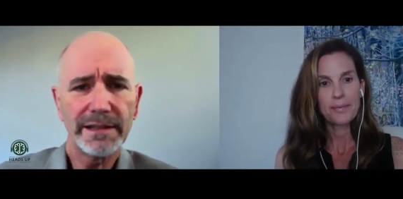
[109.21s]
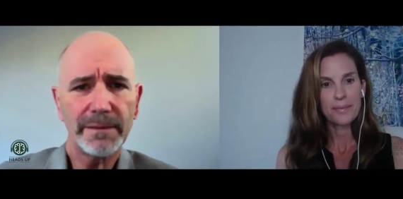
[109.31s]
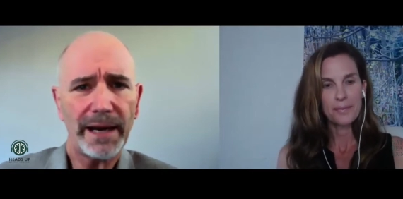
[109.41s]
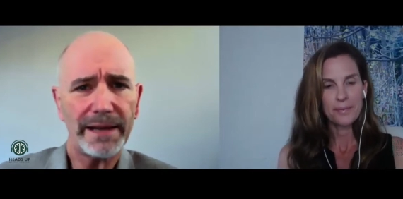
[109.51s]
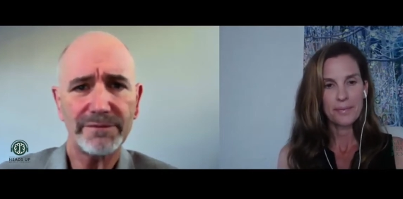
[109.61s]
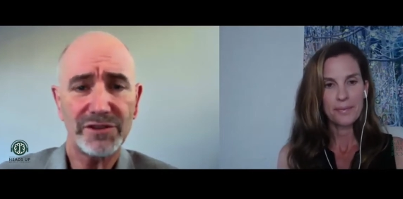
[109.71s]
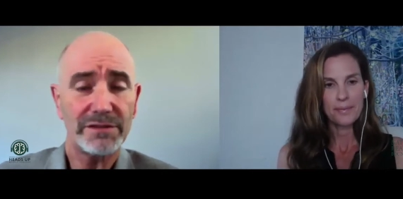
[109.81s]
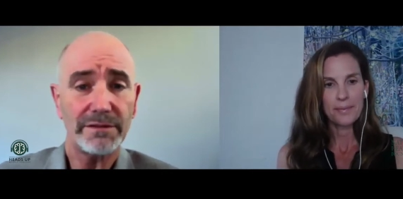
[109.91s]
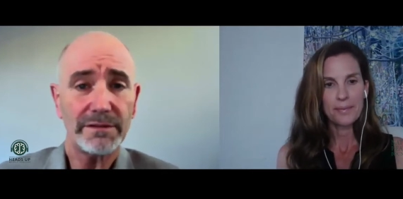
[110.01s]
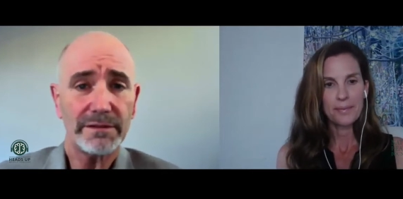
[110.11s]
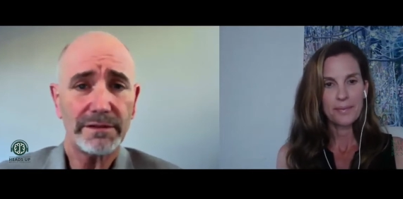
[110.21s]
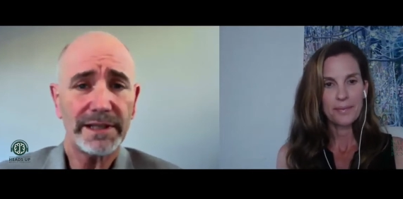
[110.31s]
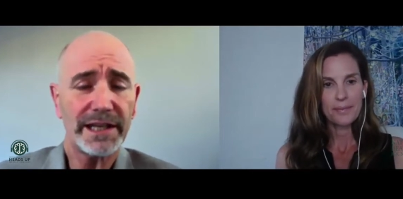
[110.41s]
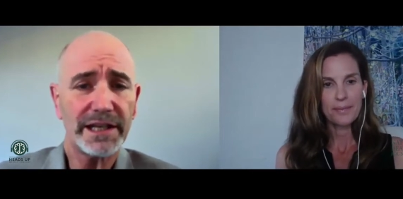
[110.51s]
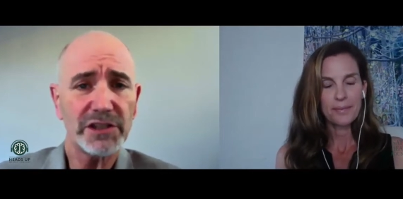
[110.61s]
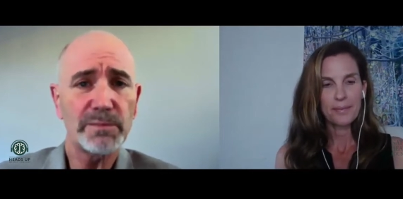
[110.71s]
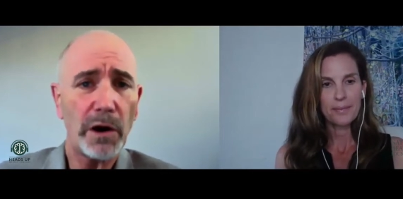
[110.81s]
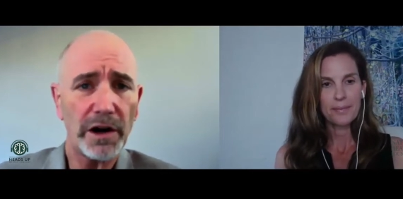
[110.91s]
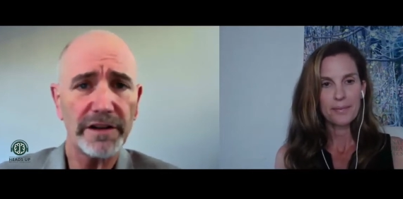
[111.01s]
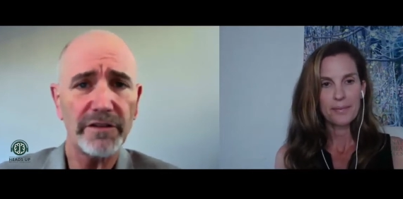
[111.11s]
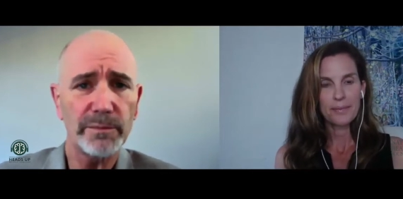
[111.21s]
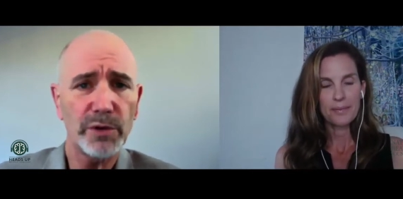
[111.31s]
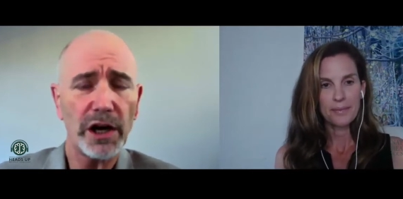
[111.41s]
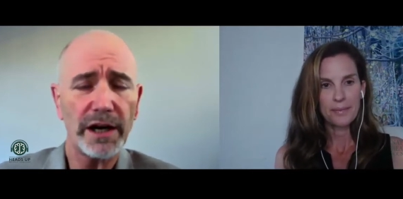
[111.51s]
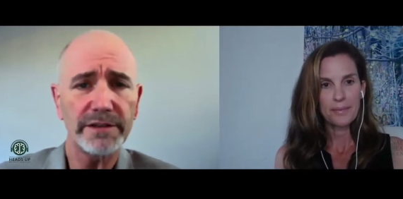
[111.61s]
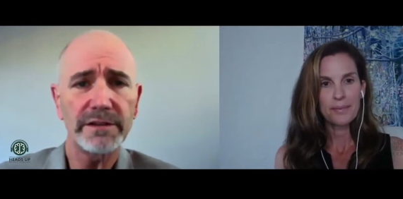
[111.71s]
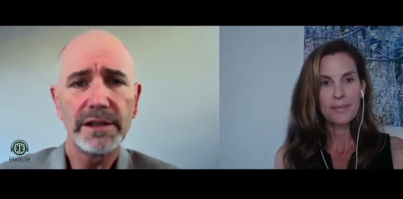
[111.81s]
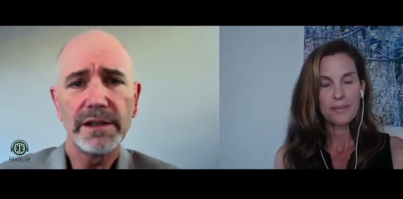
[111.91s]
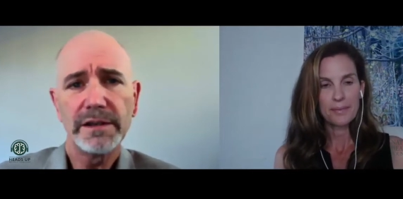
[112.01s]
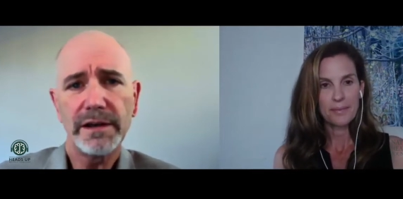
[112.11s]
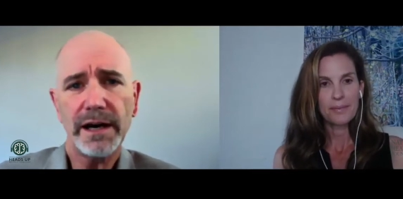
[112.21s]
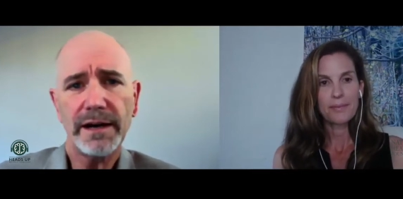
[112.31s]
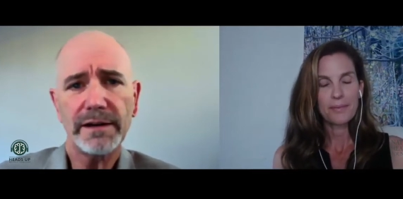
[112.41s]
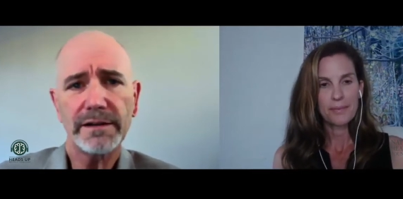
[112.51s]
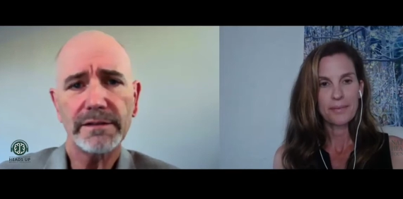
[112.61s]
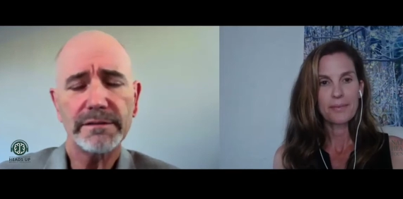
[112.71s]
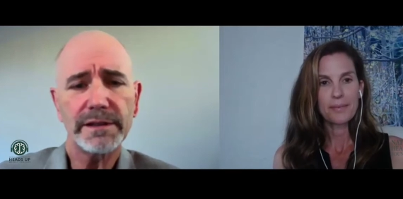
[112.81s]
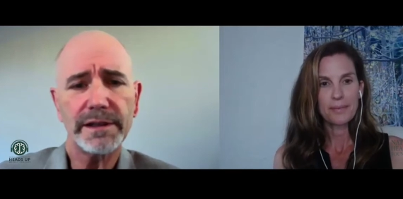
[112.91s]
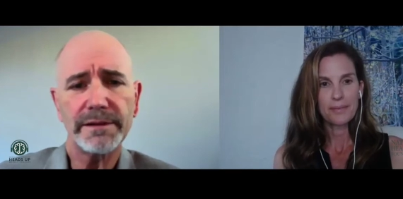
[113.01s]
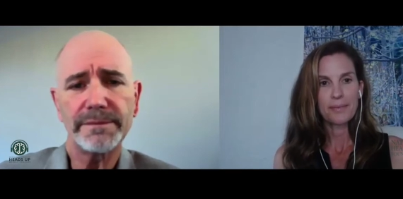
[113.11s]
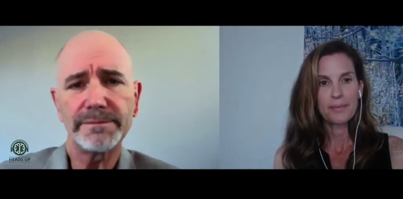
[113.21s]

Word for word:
Speaker 1: They might uh, get it as part of a broad uh,